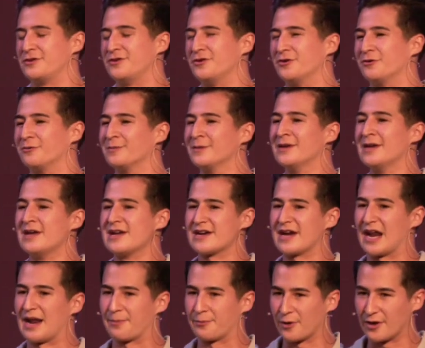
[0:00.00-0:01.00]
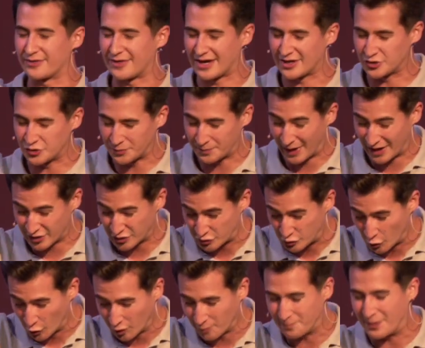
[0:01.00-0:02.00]
you. God, I pray that you, by
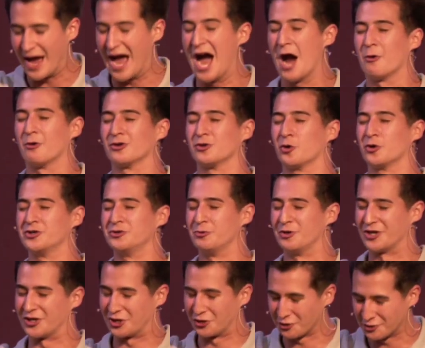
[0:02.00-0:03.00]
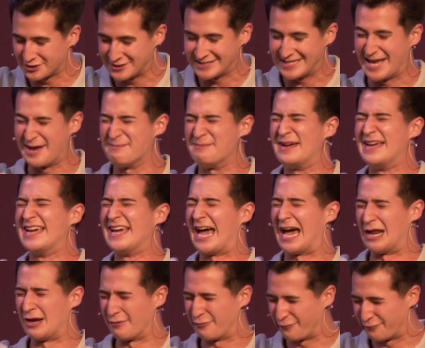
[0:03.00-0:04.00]
your power, Lord, you would encourage them
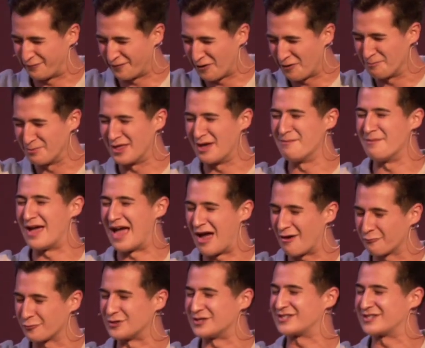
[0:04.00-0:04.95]
and affirm them every